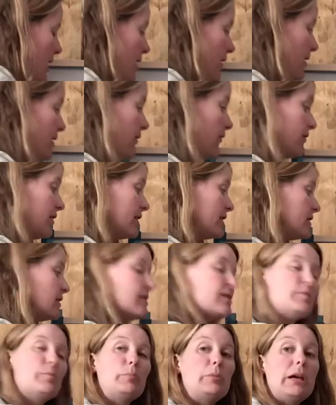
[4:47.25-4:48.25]
If this
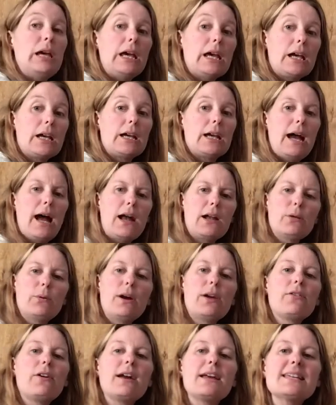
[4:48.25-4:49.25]
is pick, how do
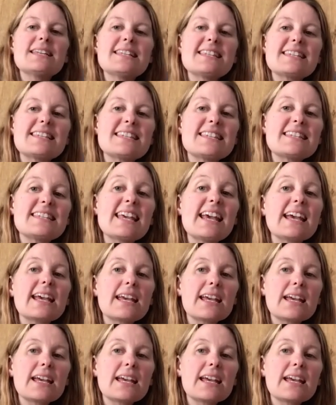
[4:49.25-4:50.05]
I write sick?